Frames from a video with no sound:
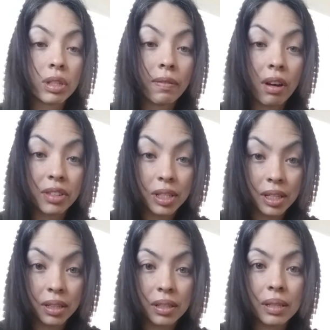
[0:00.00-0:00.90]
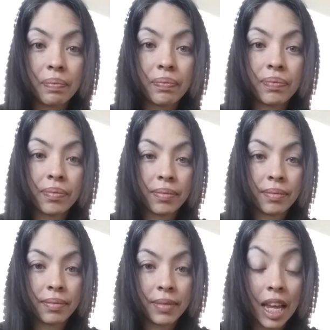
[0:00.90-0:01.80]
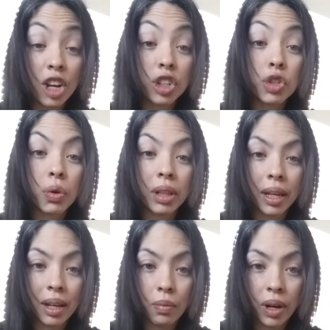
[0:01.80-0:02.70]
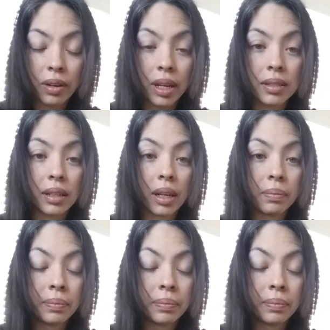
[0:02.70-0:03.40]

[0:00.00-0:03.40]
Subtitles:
your subconscious is and control it and recognizing it.